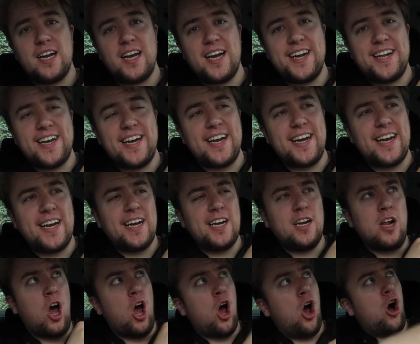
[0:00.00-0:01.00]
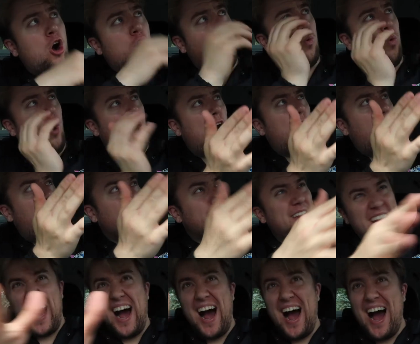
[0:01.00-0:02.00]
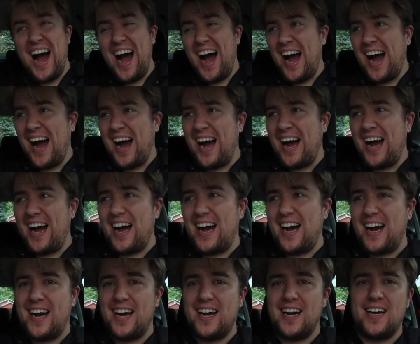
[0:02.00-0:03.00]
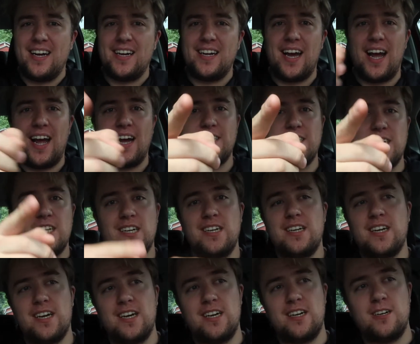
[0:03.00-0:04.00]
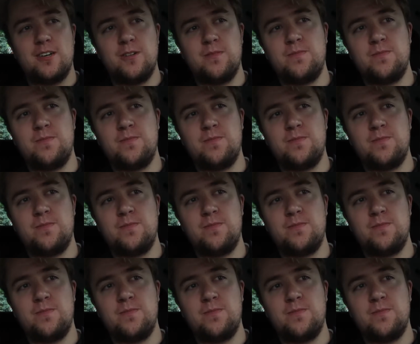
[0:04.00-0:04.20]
It is Roll Tide, Angie Cadell.